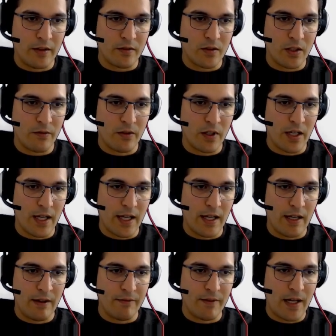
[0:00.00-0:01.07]
So if I
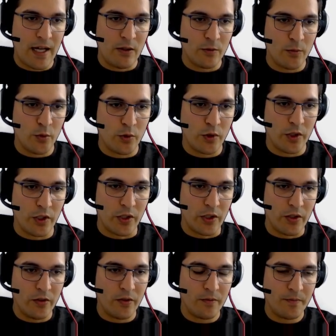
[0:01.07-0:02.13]
have output here,
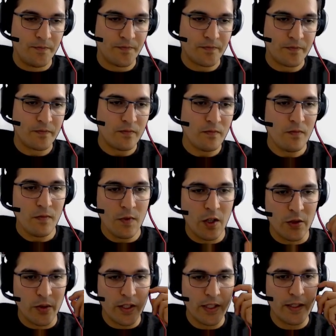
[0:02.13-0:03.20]
I
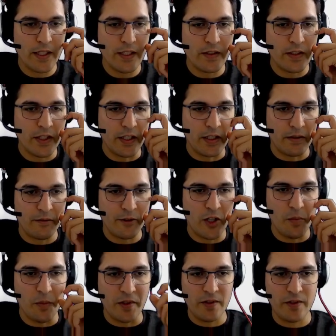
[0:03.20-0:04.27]
don't get anything from
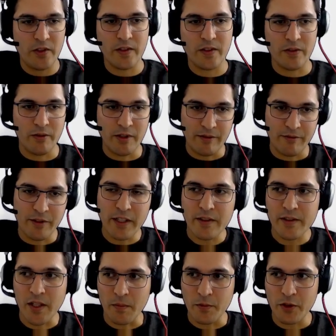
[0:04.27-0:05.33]
it. It's just a reference
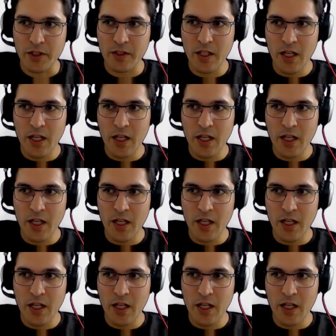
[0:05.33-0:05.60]
object.